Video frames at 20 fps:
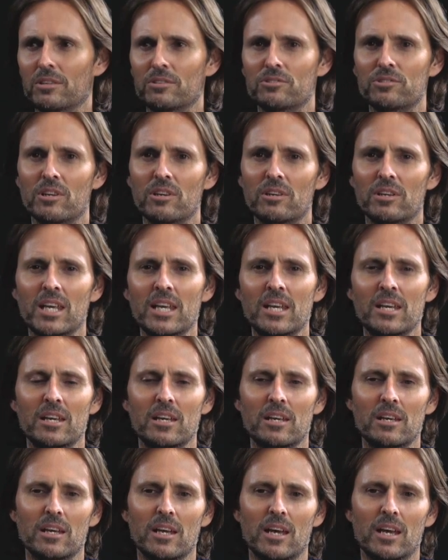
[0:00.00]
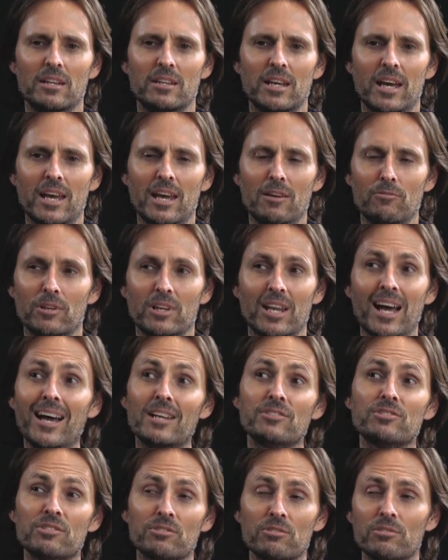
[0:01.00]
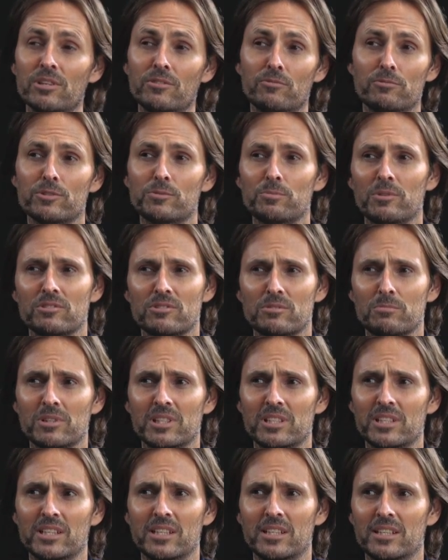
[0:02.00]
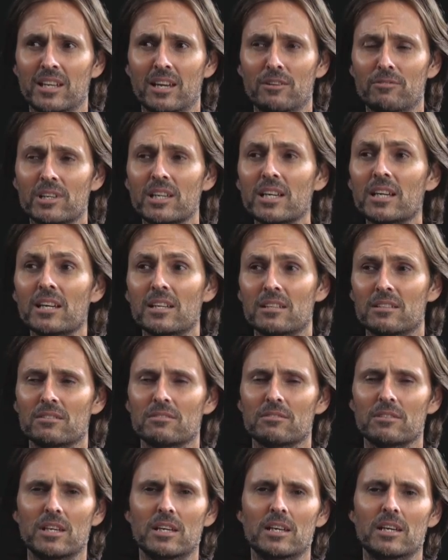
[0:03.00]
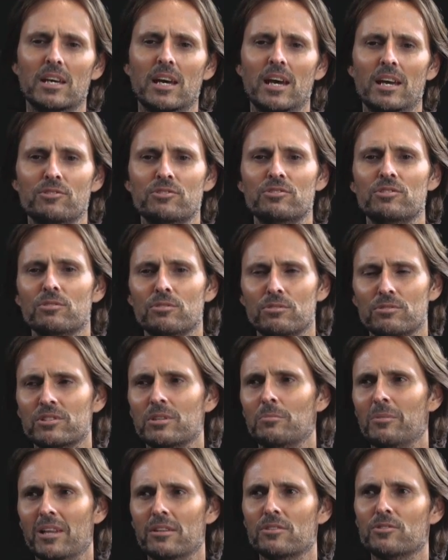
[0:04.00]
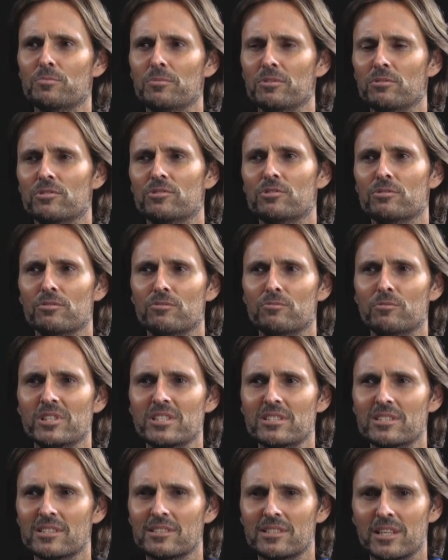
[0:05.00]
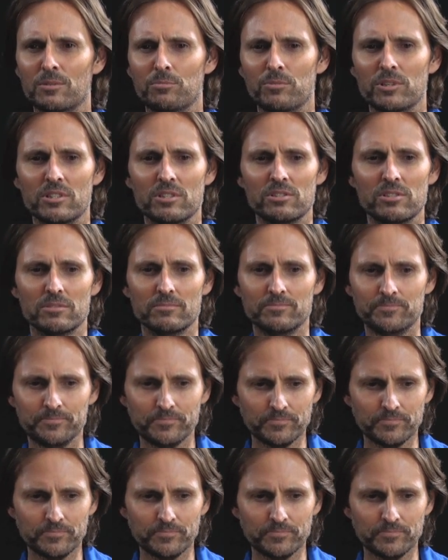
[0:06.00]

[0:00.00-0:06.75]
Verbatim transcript: Mm. So they have a large degree of responsibility in that regard, mm. uh, as do some other spirits who have mm. reached the same condition.